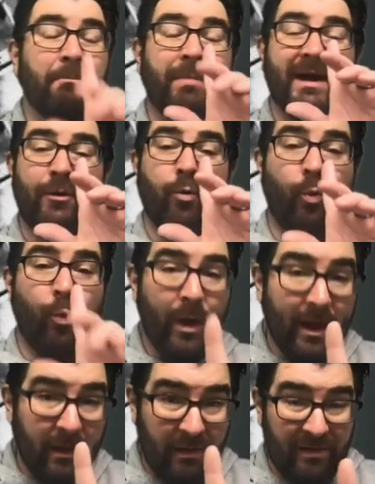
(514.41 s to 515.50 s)
but it
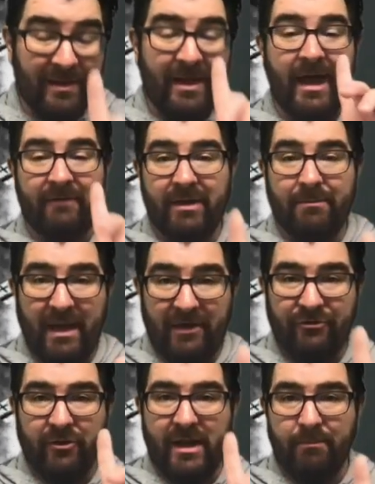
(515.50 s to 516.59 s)
will have a
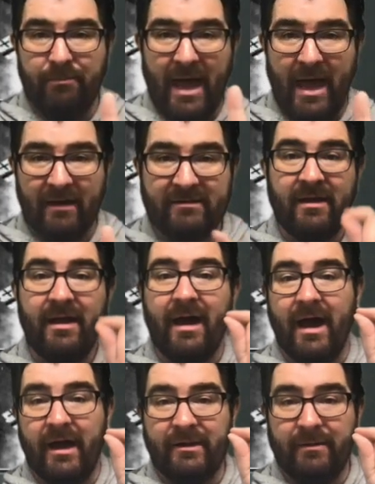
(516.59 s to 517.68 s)
major impact
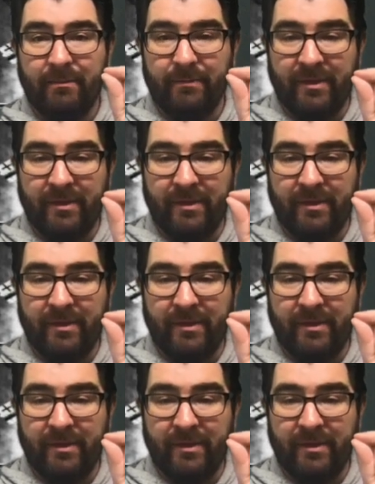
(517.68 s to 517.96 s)
on